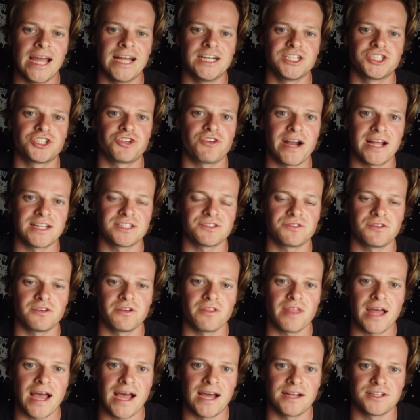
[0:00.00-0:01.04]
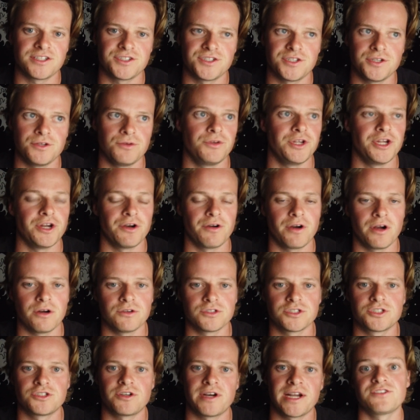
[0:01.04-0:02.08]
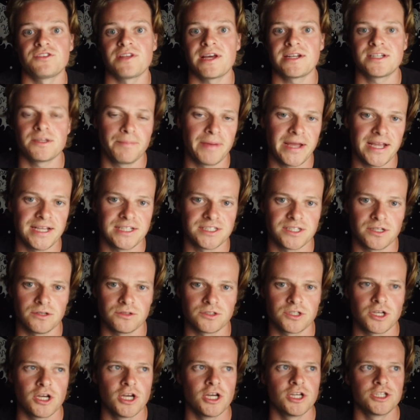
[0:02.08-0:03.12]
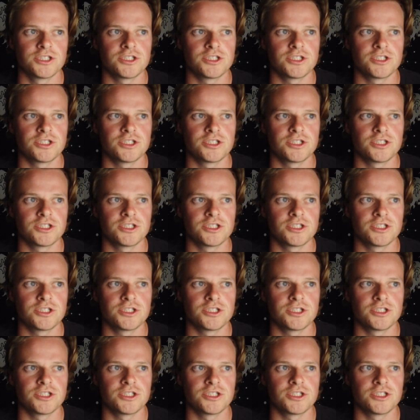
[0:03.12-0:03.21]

and transfer that to euros, transfer that to pesos.